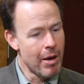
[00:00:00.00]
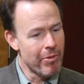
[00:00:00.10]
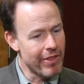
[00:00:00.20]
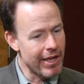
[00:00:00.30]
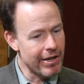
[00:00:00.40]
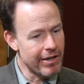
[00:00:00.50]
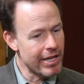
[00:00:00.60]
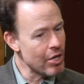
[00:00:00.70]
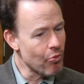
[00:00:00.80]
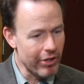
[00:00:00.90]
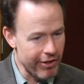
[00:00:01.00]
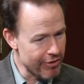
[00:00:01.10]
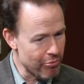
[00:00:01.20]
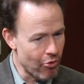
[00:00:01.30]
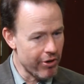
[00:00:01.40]
But then equally as
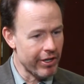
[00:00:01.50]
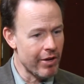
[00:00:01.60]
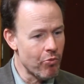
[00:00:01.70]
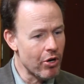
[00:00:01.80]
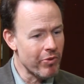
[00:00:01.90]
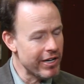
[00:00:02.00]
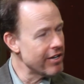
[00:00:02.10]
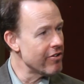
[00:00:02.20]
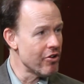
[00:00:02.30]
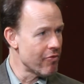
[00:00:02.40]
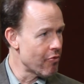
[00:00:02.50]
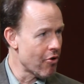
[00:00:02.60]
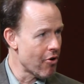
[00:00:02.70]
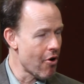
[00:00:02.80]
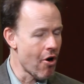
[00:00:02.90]
importantly, what do we need to do
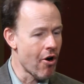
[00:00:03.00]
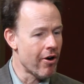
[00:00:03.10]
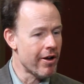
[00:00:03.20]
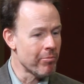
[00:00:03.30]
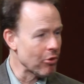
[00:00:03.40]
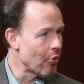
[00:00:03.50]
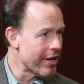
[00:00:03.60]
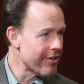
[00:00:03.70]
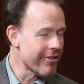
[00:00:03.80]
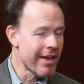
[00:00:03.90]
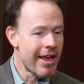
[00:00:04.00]
for our employees?